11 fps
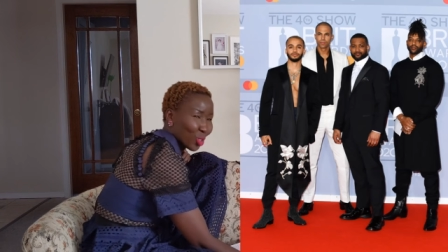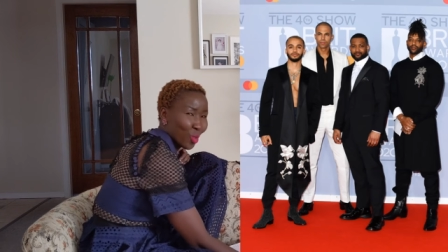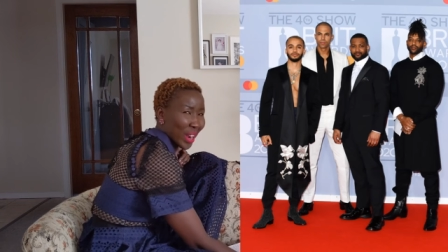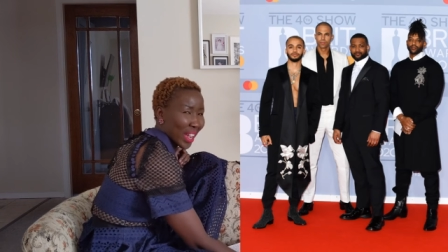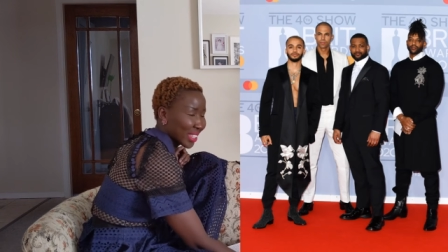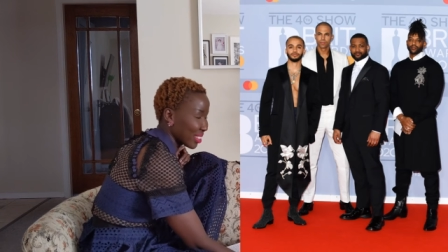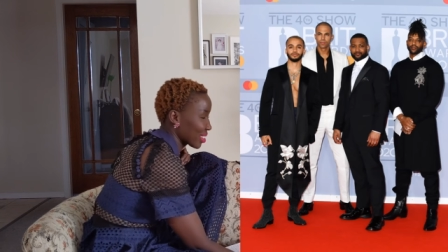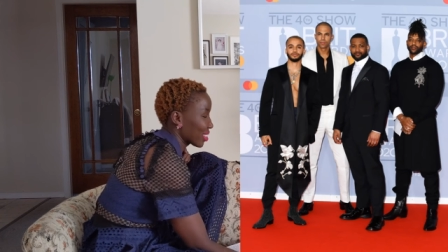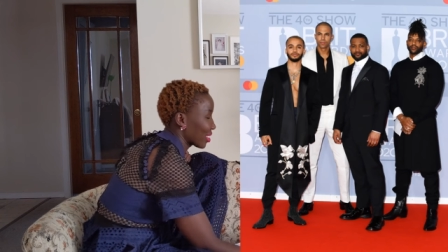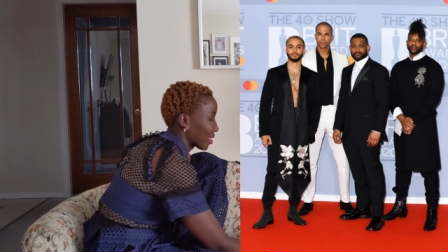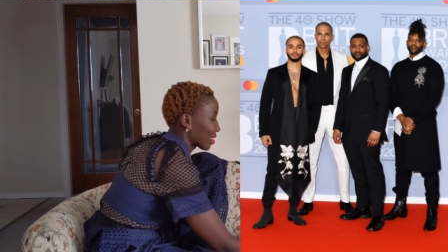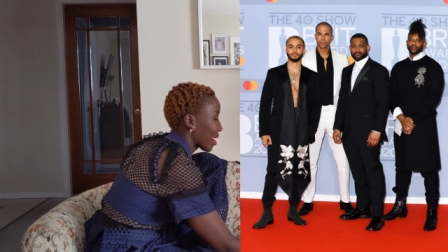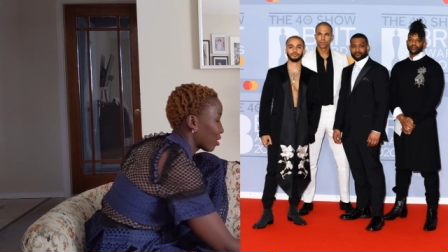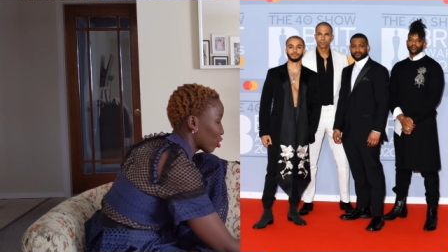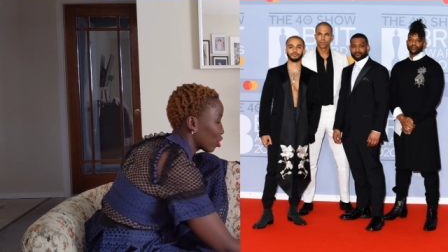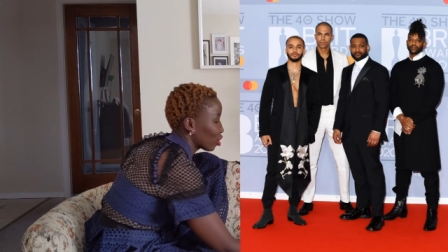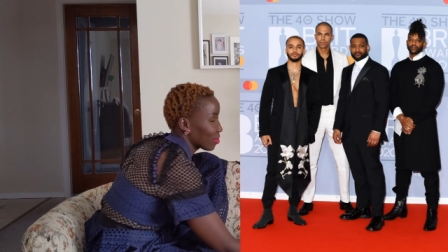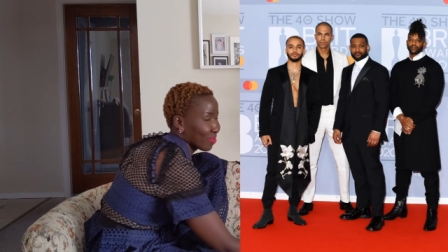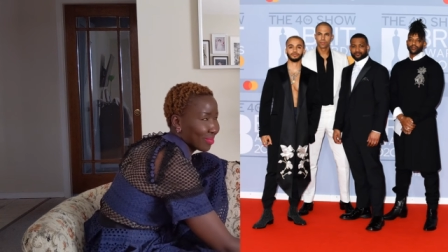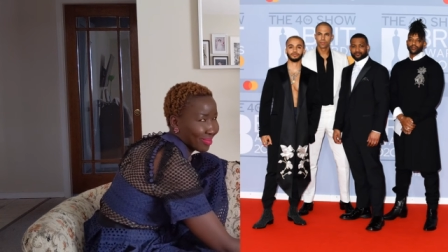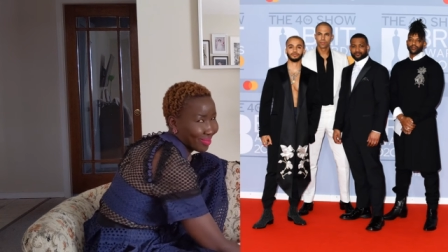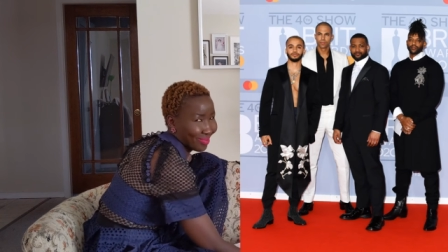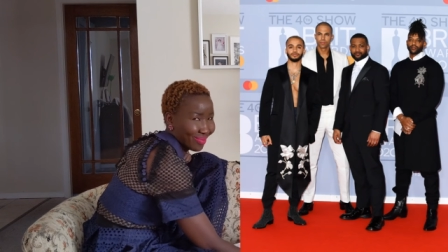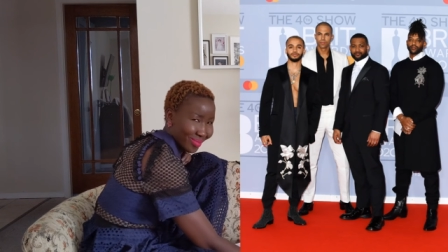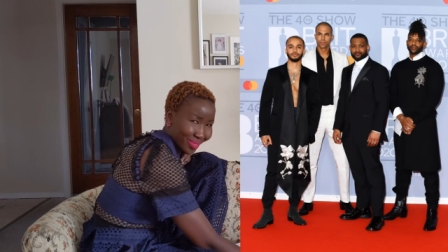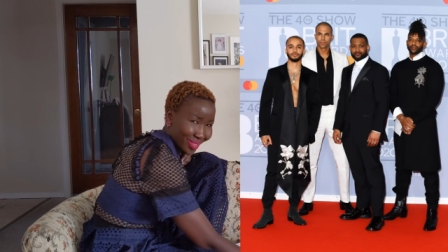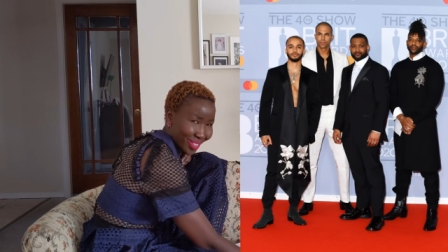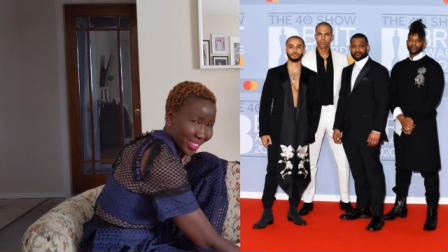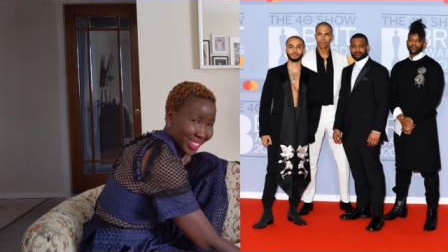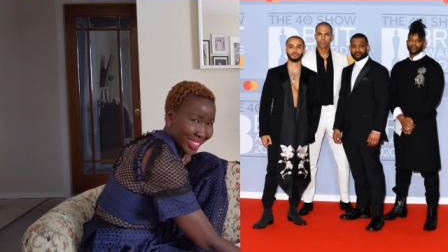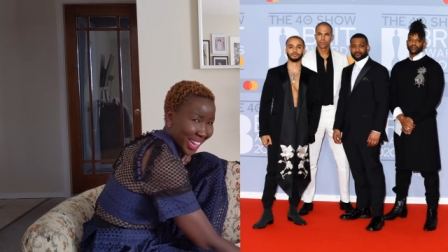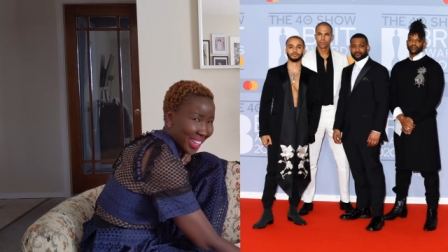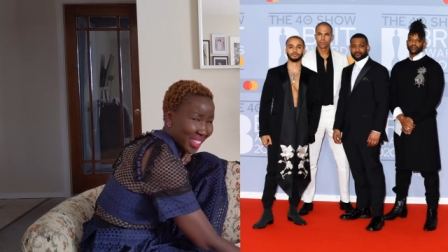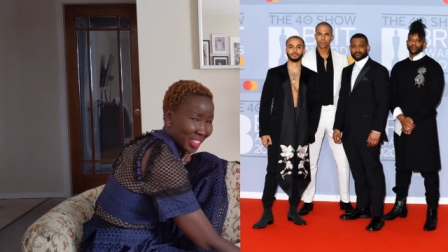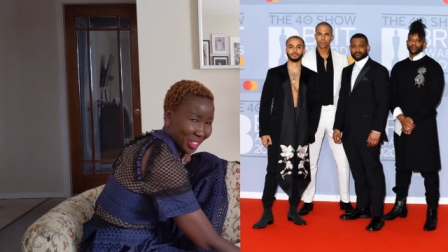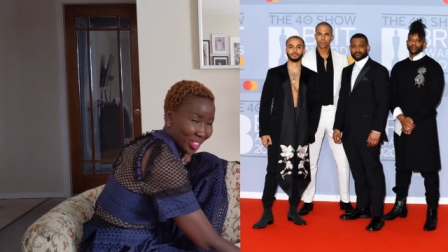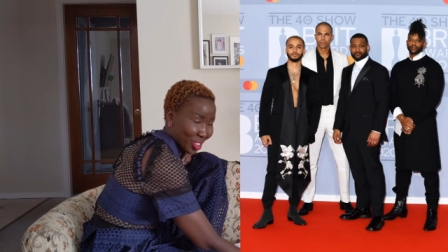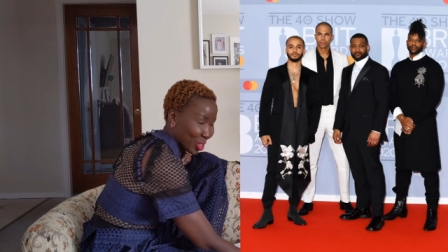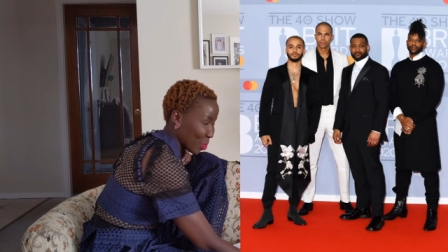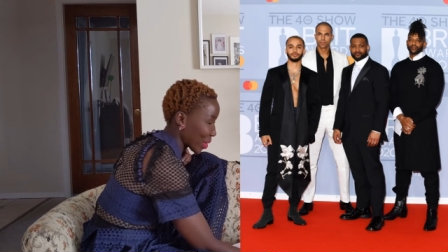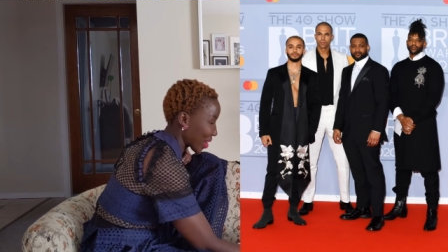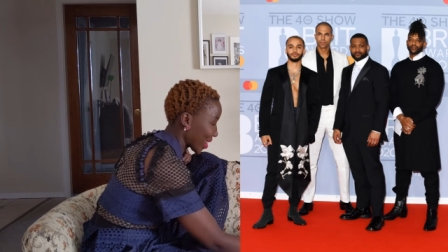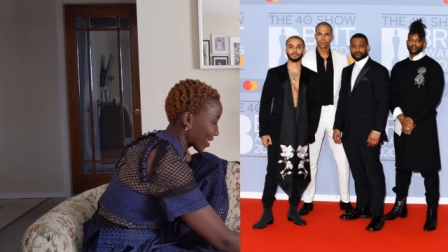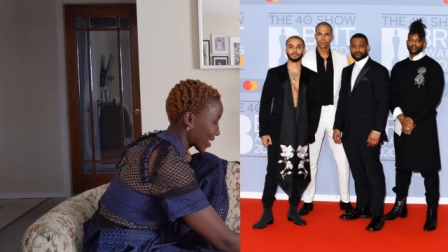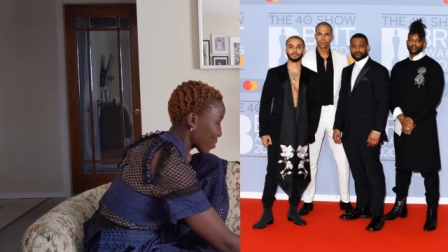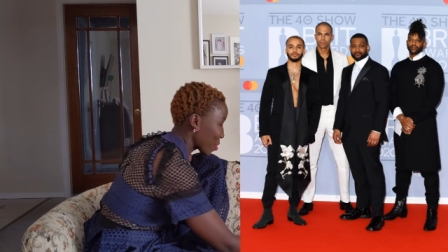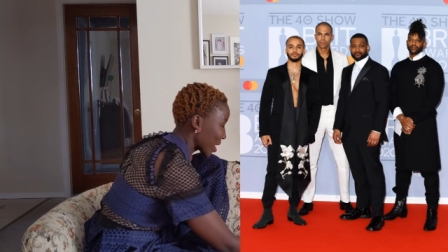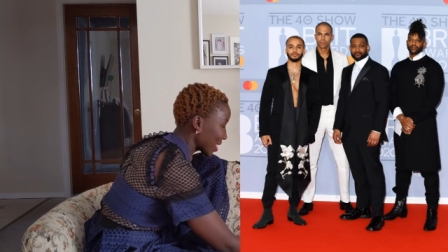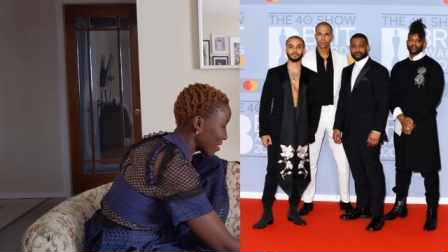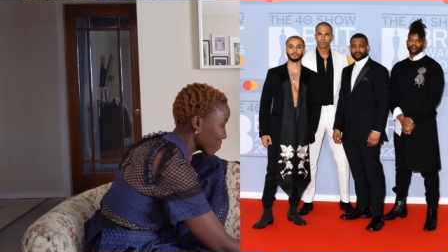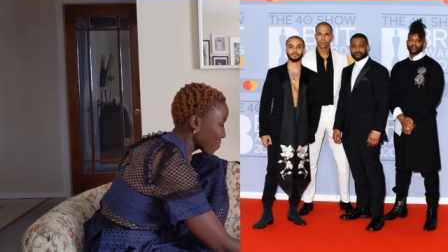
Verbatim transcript: dreads, that's, I know, the super handsome one.